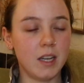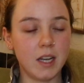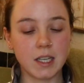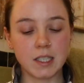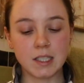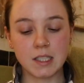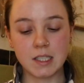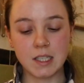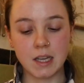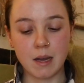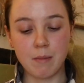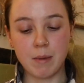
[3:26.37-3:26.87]

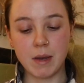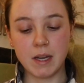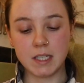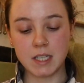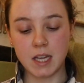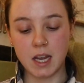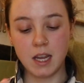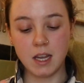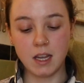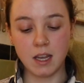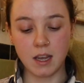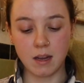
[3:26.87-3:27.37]
Next step I
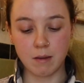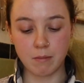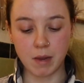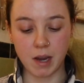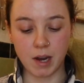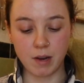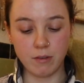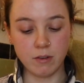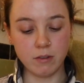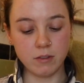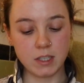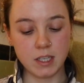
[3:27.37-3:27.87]
take in
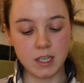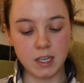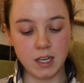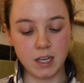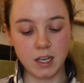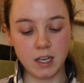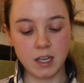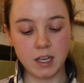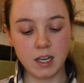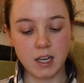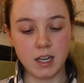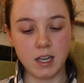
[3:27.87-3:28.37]
my
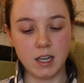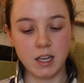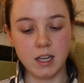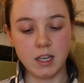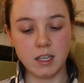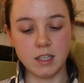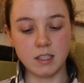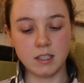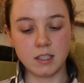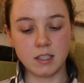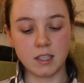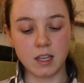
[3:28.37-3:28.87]
routine
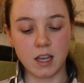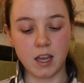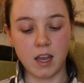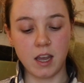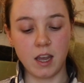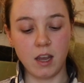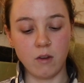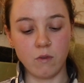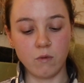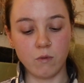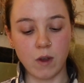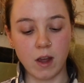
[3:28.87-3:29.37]
is
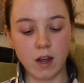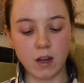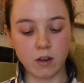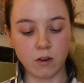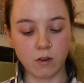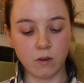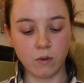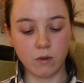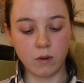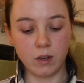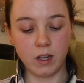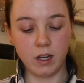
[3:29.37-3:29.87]
a
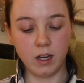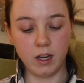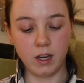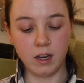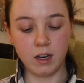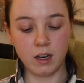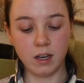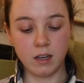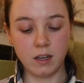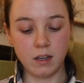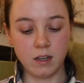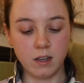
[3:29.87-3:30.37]

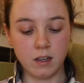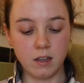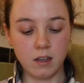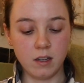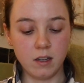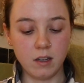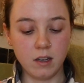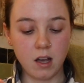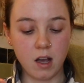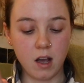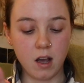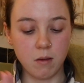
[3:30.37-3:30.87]
retinoid
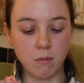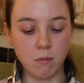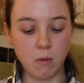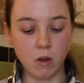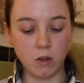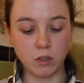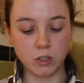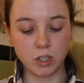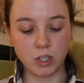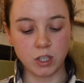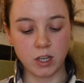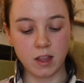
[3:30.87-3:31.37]

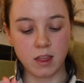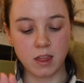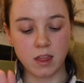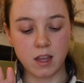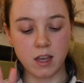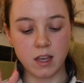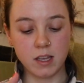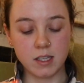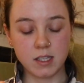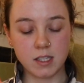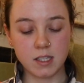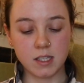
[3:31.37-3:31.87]
emulsion.
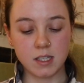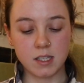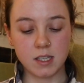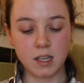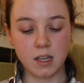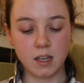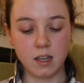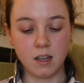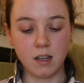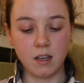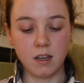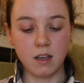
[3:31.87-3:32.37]
This
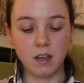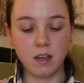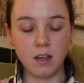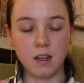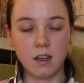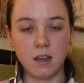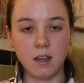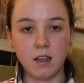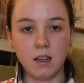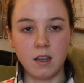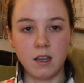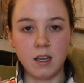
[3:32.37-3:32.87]

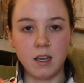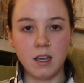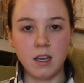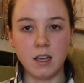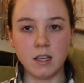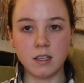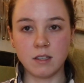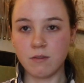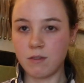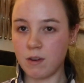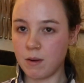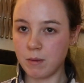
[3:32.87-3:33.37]

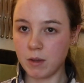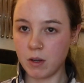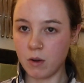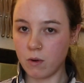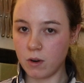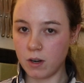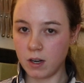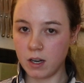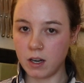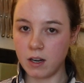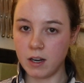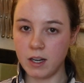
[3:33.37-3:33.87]
is from The
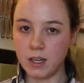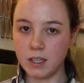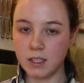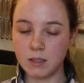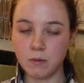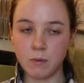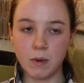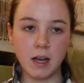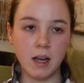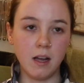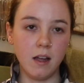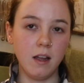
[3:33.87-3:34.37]
Ordinary as
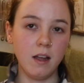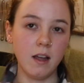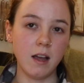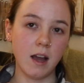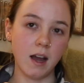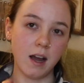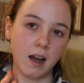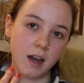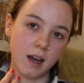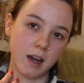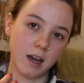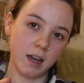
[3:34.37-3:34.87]
well.
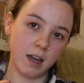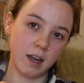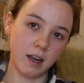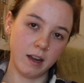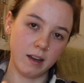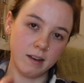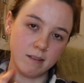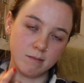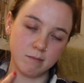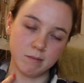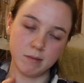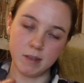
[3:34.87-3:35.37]
I